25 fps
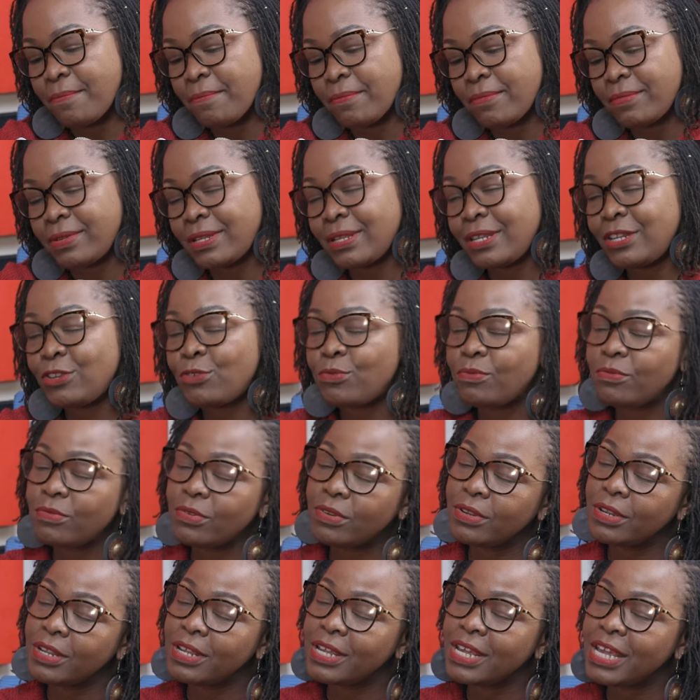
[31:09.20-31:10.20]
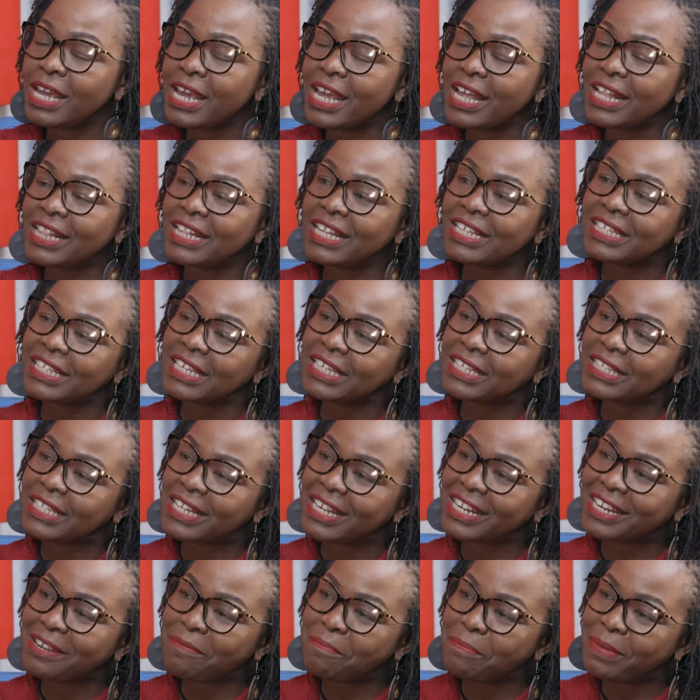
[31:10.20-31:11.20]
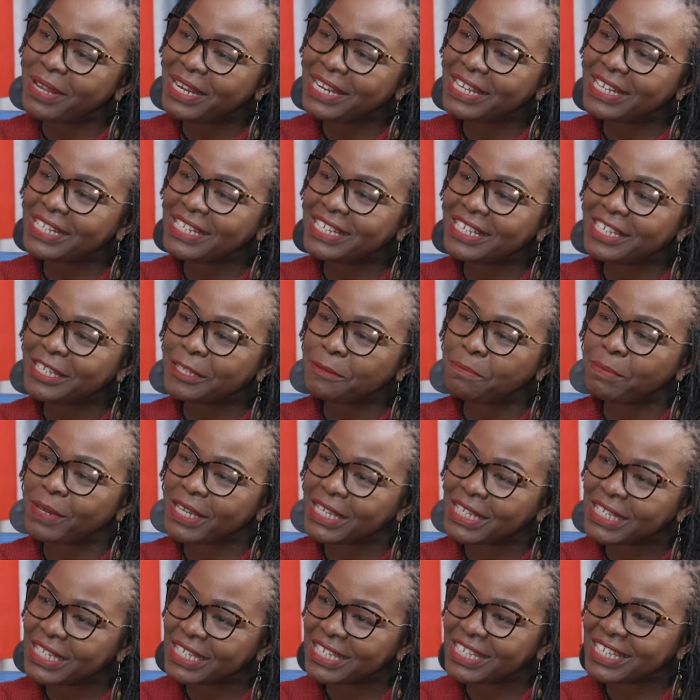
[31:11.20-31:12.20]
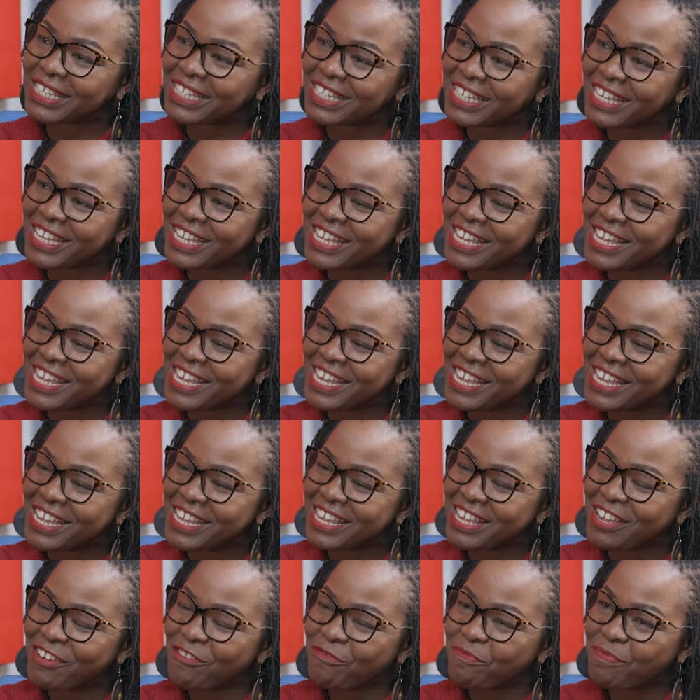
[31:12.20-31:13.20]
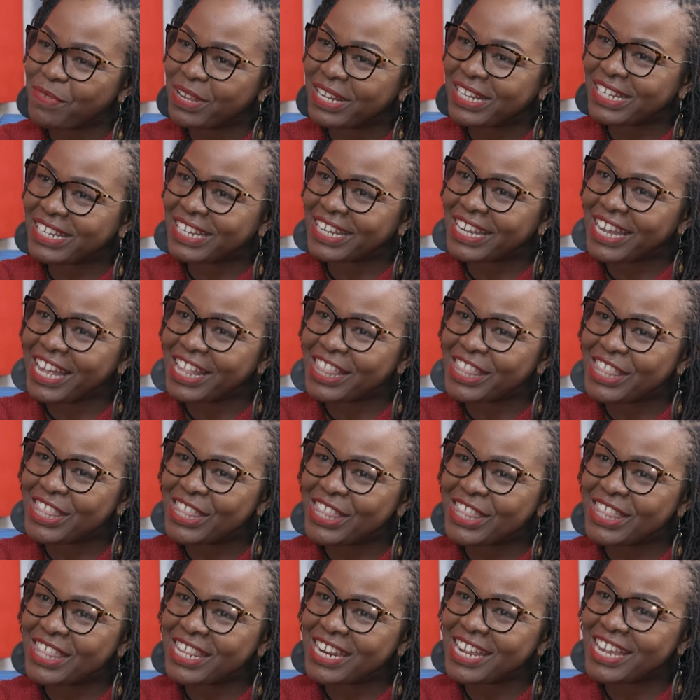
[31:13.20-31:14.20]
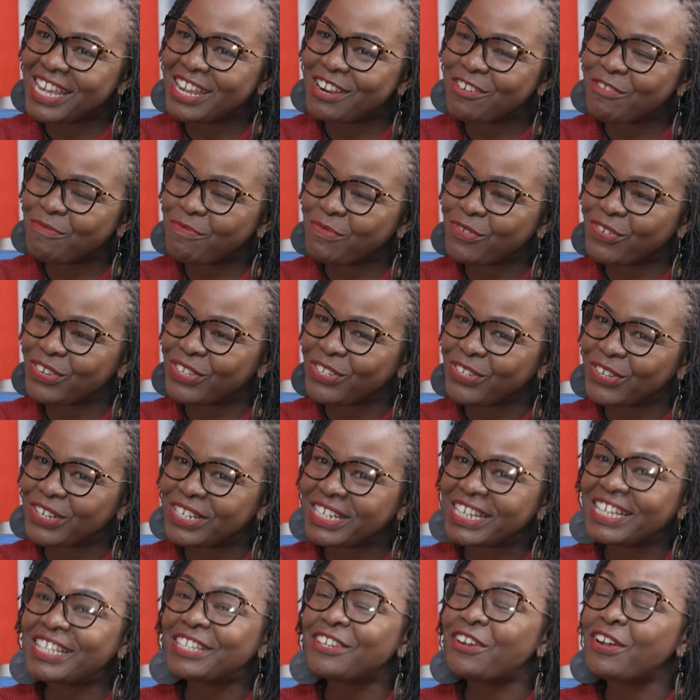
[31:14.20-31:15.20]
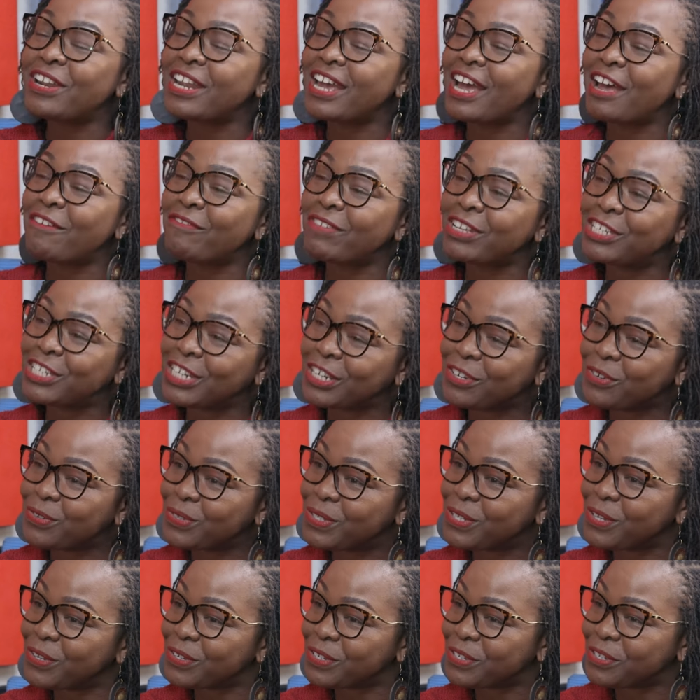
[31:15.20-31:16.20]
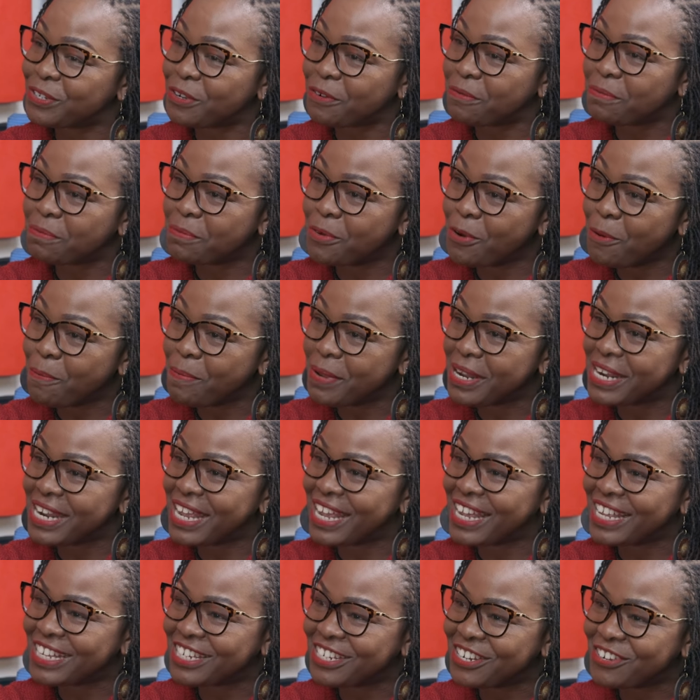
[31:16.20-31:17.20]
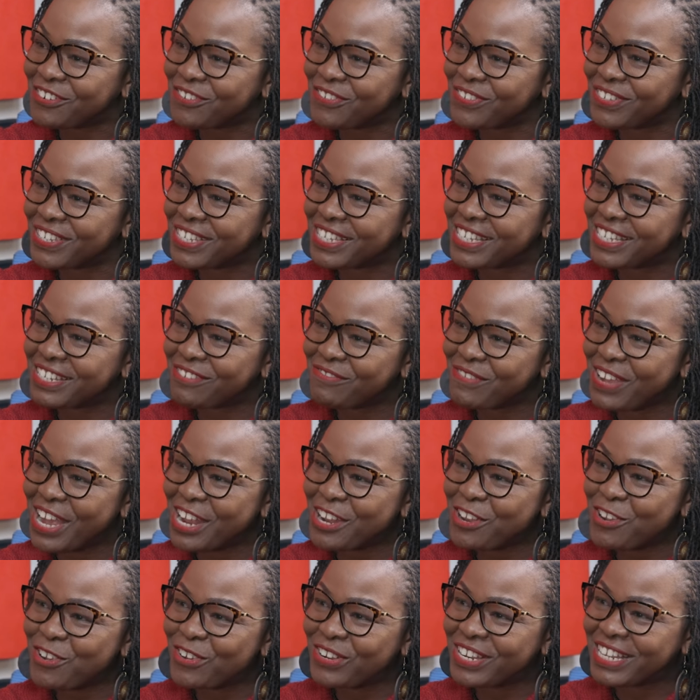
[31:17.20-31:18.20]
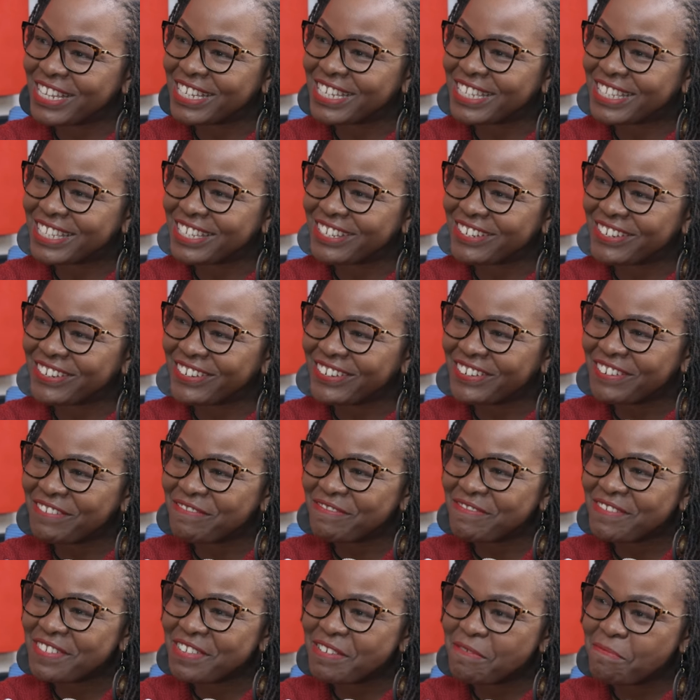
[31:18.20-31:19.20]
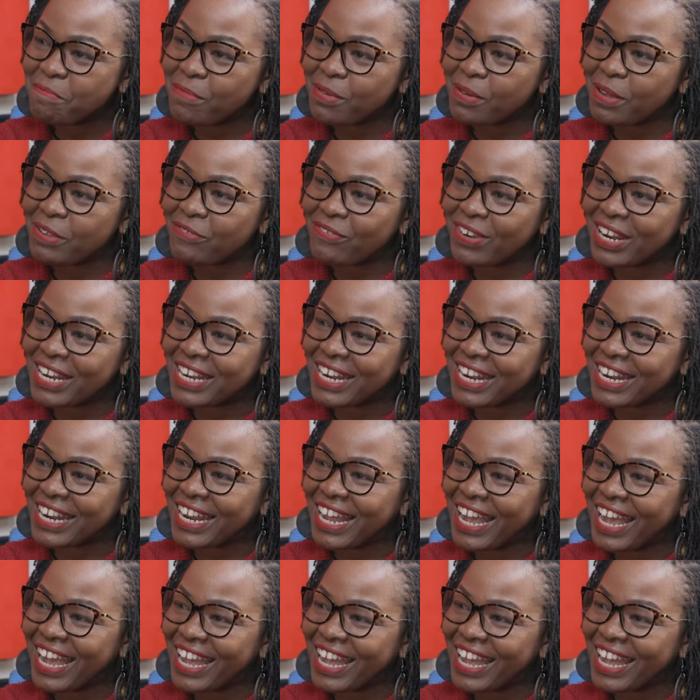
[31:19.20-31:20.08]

am in the sustainability space of building a three room resort. It's going to have a jacuzzi on top, open air jacuzzi. We are nudists, you know, me, my friend, and